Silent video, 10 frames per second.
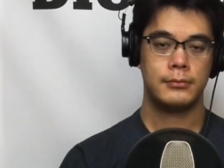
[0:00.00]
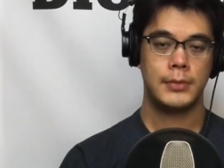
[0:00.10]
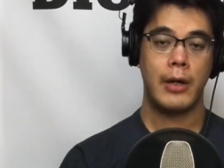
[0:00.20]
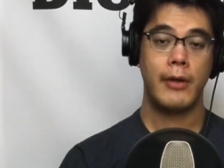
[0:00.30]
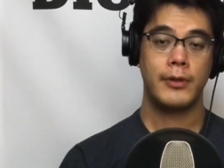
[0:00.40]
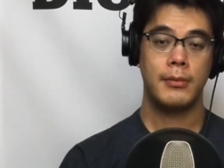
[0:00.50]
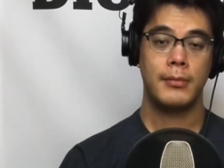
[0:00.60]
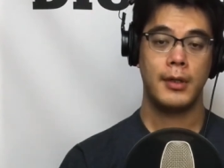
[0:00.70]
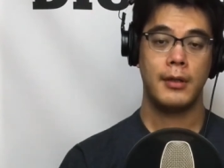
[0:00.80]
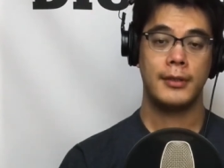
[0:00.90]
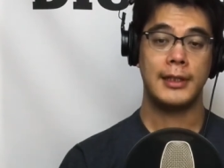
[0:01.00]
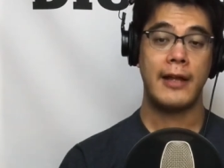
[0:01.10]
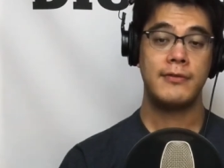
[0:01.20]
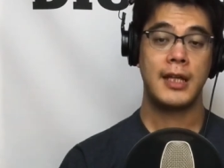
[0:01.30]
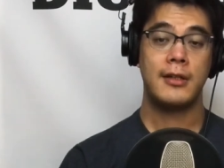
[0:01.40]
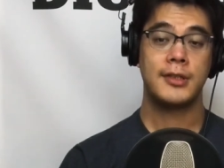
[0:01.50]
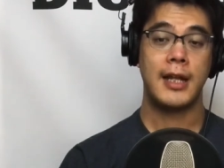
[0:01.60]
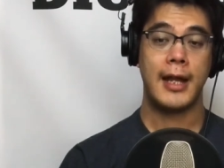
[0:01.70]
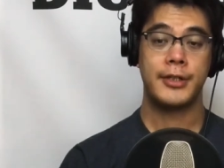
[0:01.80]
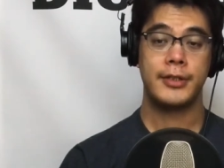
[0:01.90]
However, the lifestyles and
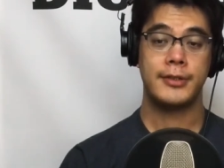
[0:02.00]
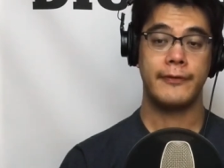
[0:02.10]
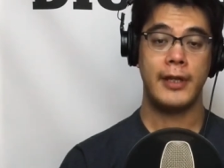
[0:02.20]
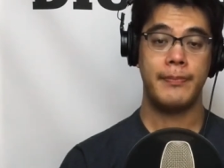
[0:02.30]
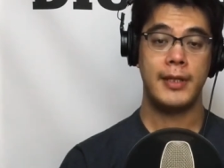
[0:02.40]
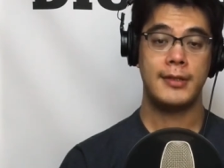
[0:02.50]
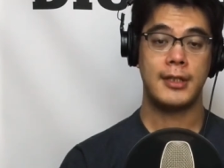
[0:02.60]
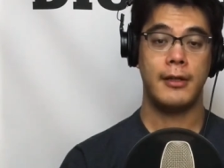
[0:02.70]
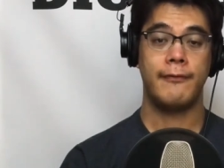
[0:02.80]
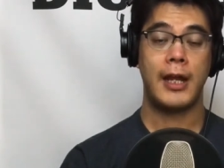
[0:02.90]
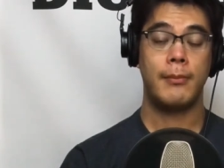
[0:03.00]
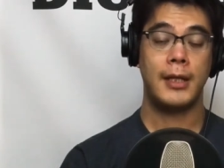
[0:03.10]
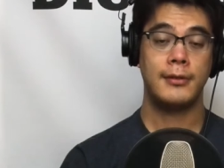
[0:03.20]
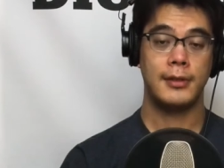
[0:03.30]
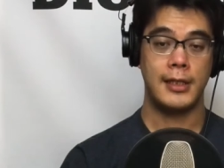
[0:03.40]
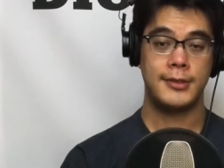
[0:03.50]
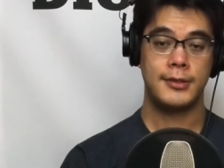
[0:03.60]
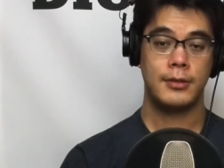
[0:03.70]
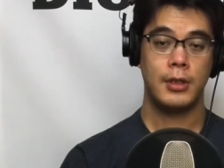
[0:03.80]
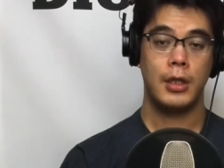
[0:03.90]
actions of hippies and
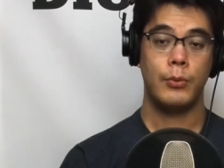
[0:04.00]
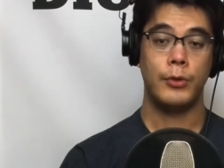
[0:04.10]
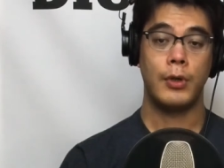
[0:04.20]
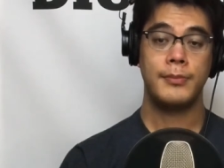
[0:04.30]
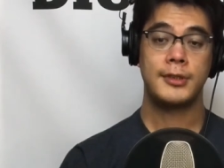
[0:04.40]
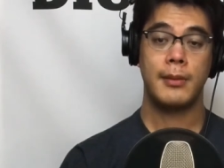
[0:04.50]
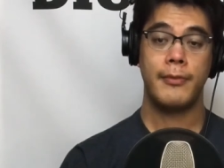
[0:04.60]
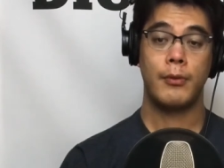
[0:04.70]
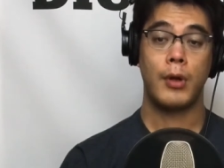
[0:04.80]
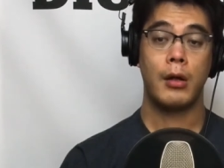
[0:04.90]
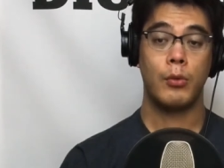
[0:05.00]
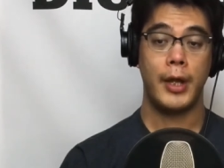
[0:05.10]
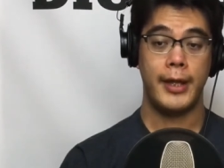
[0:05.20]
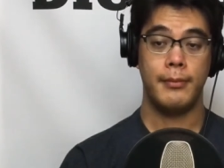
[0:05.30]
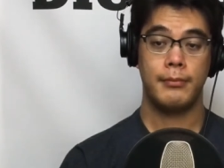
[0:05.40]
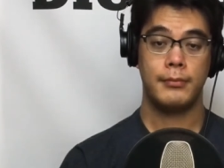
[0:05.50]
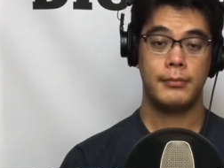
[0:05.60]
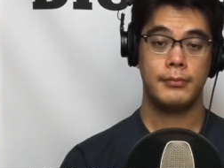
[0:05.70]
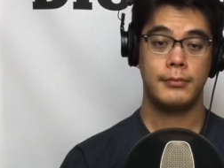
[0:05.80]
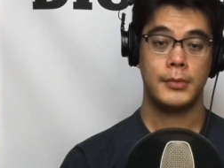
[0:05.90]
environmentalists would rub some the wrong way.
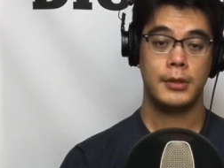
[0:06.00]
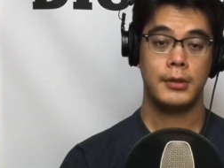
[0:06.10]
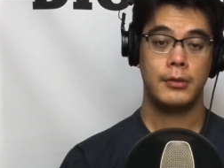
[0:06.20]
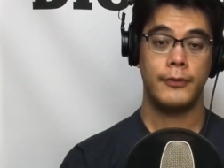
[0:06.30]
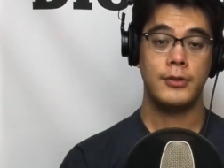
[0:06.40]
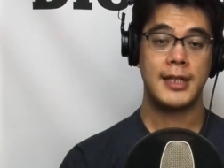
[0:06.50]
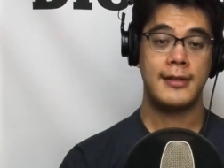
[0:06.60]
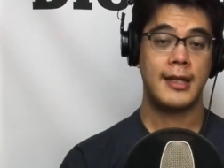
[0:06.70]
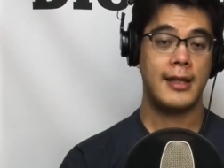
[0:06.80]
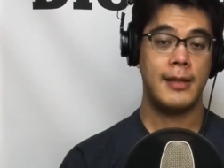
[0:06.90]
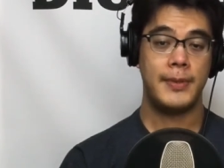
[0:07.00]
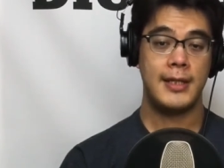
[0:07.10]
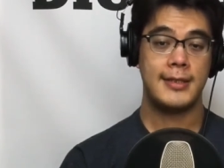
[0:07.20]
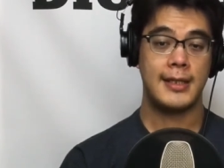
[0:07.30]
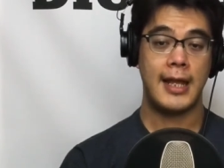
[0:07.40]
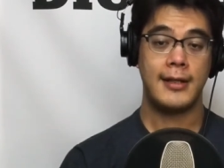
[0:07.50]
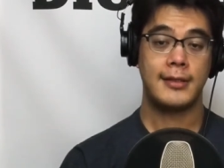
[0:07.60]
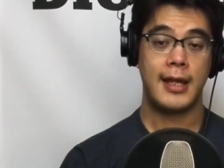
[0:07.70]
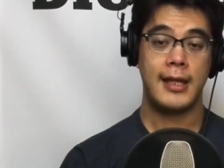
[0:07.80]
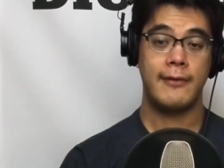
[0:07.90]
Those anti-hippies and
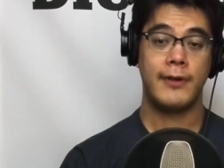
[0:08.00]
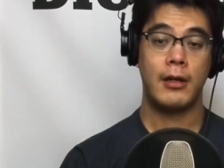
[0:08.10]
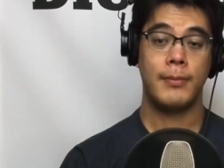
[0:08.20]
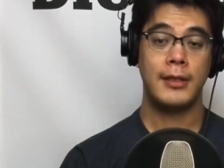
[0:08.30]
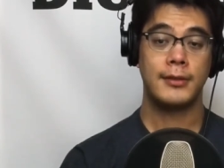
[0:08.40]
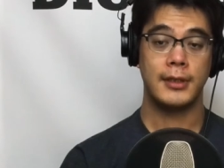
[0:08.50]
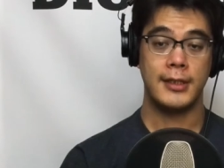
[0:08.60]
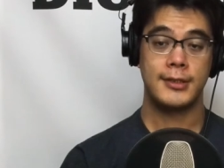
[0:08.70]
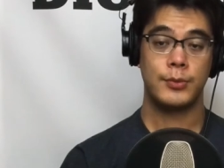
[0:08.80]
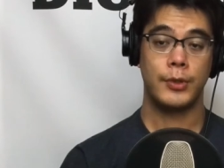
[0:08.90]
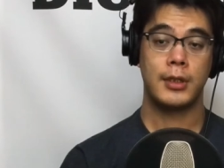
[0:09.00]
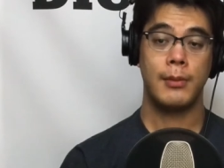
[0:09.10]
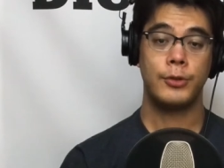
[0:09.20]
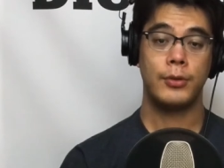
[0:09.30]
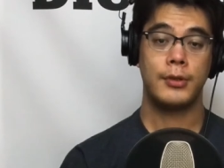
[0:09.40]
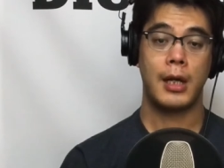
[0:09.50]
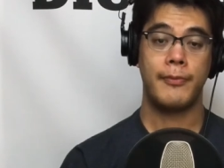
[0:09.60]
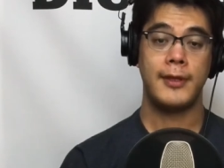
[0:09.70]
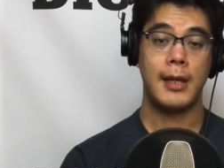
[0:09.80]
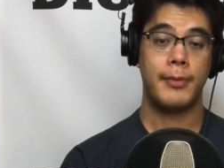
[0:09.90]
anti-environmentalists would come to
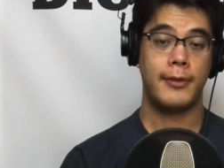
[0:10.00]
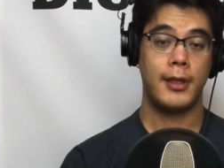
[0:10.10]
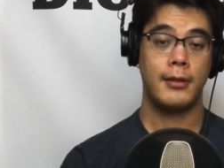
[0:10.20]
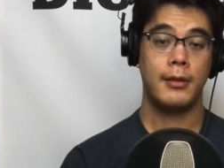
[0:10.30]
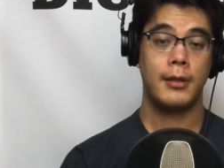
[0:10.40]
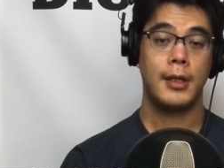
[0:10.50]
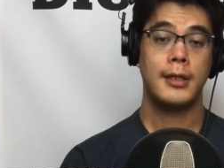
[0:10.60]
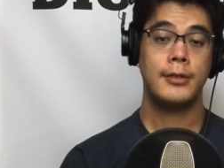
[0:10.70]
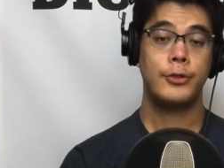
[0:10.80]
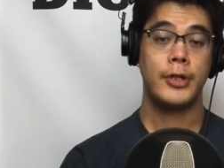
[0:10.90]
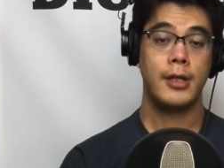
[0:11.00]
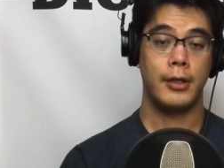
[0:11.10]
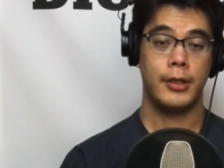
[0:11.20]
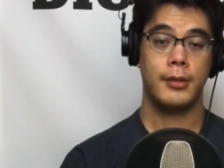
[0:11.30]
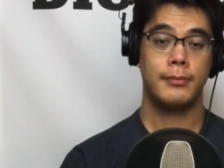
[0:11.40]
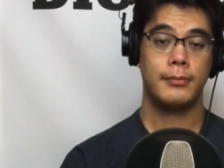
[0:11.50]
adopt the epithet tree hugger.